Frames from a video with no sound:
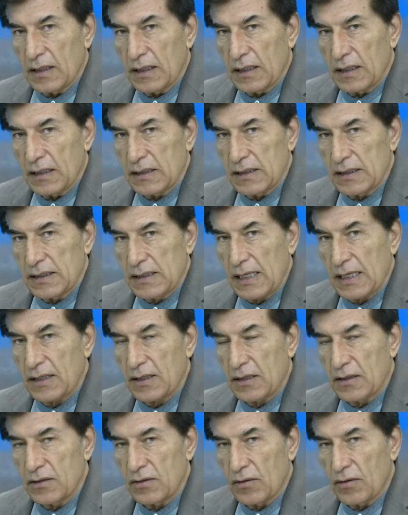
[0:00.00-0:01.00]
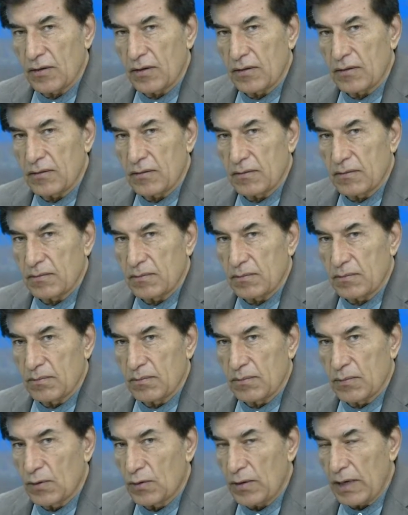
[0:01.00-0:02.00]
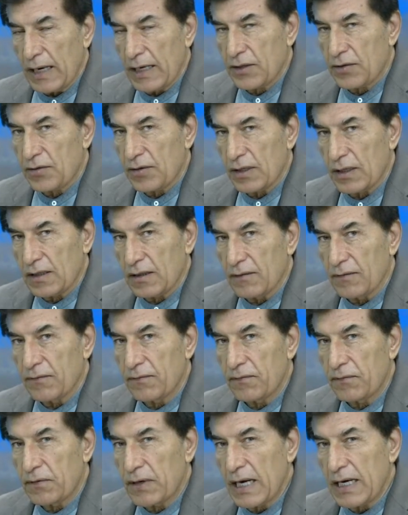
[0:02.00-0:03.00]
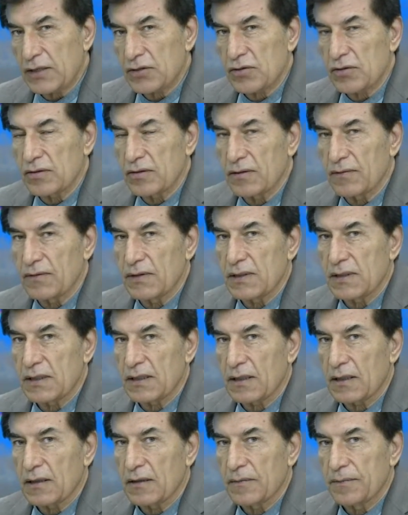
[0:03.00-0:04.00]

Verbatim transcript: a second or more accurately fractions of a second.